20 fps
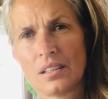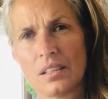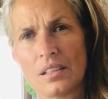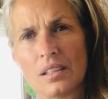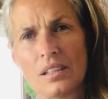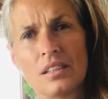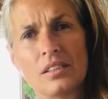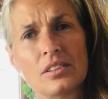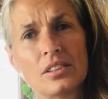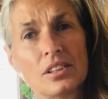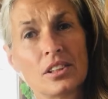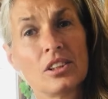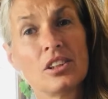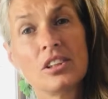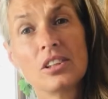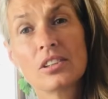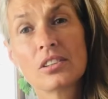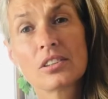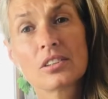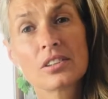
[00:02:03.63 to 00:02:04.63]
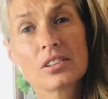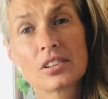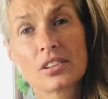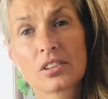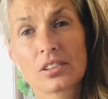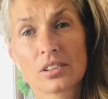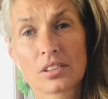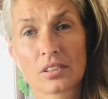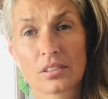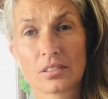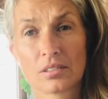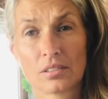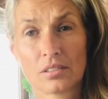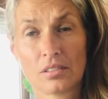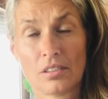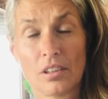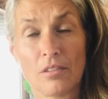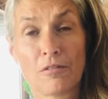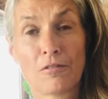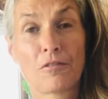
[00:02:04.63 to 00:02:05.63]
the tears
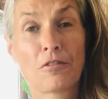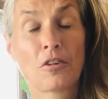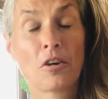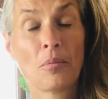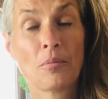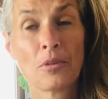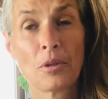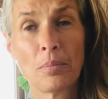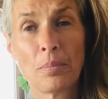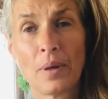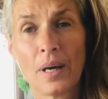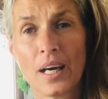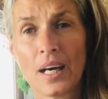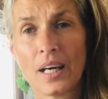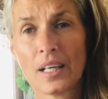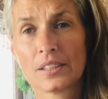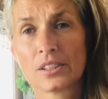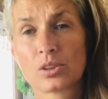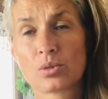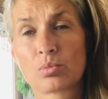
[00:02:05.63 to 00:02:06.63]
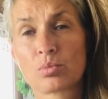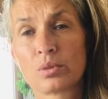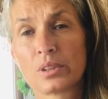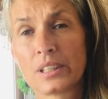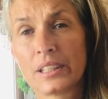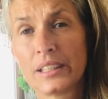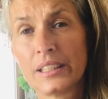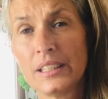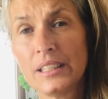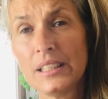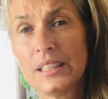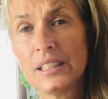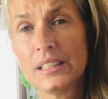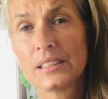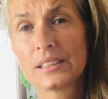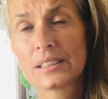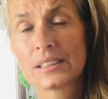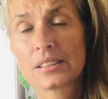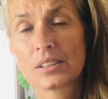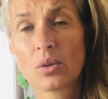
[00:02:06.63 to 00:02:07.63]
from the past,
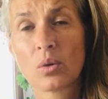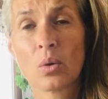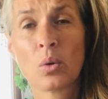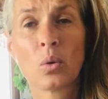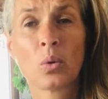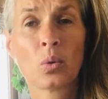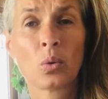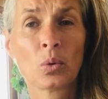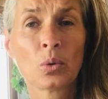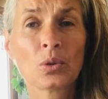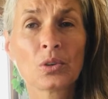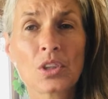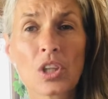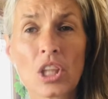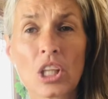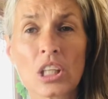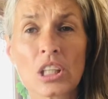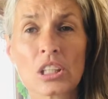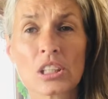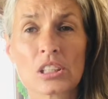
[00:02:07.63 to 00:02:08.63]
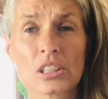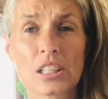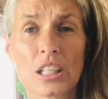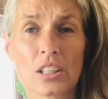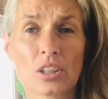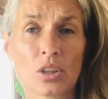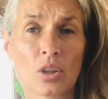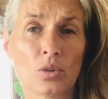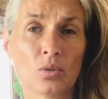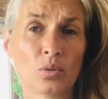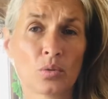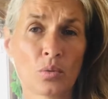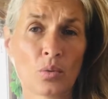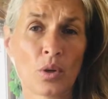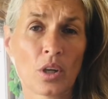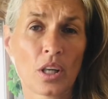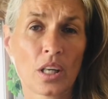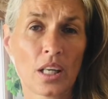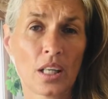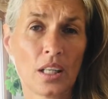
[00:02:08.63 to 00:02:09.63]
release all things that don't
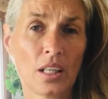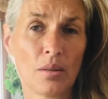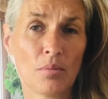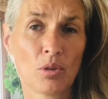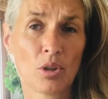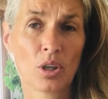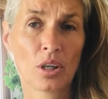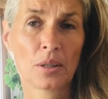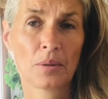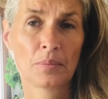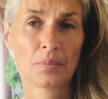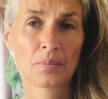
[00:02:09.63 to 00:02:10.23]
work anymore.